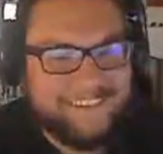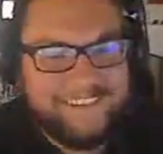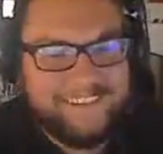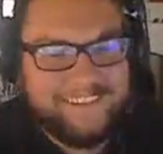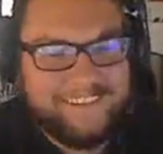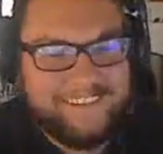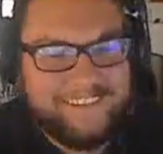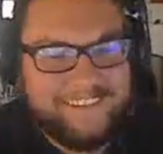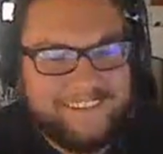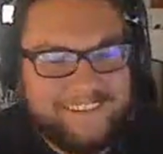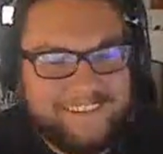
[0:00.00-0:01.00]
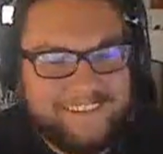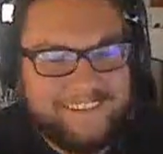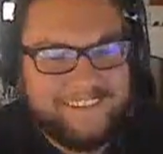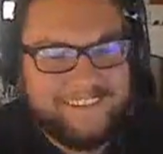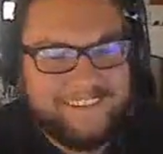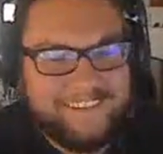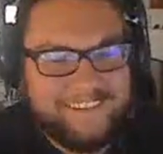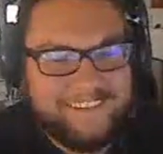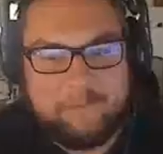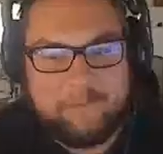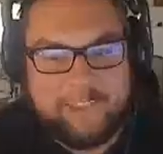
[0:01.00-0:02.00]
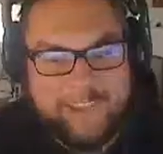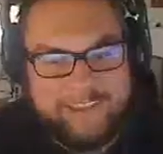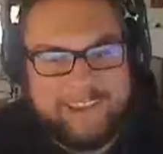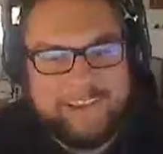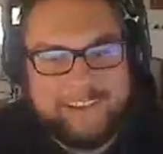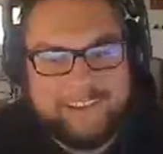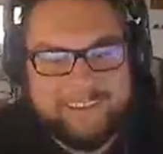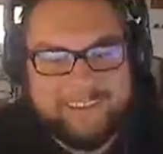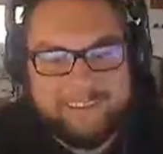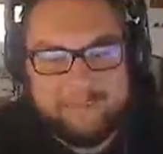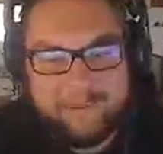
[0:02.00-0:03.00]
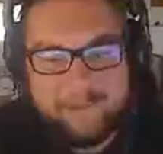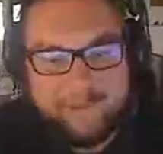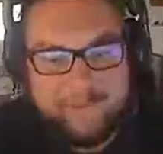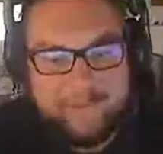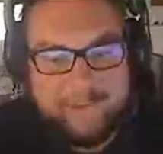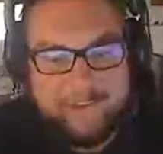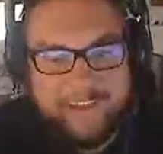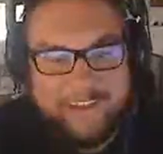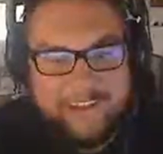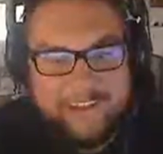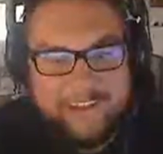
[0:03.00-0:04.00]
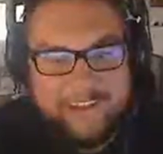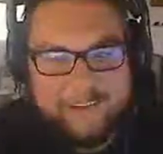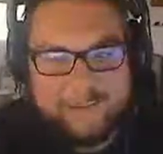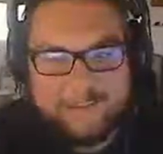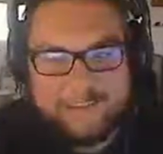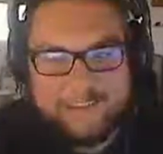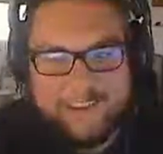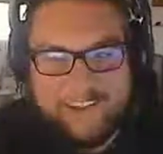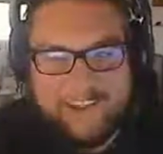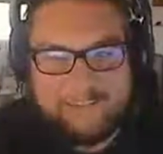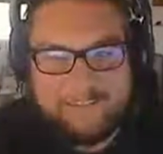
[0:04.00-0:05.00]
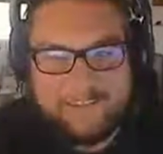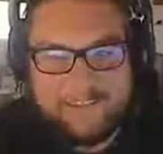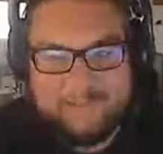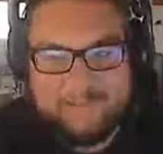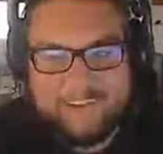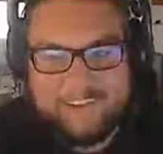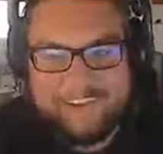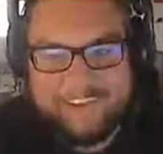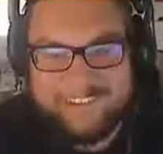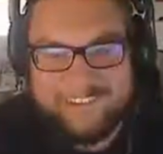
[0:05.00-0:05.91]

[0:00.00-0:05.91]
From what I've heard, I've never played it, but all the third-hand accounts are kind of terrifying.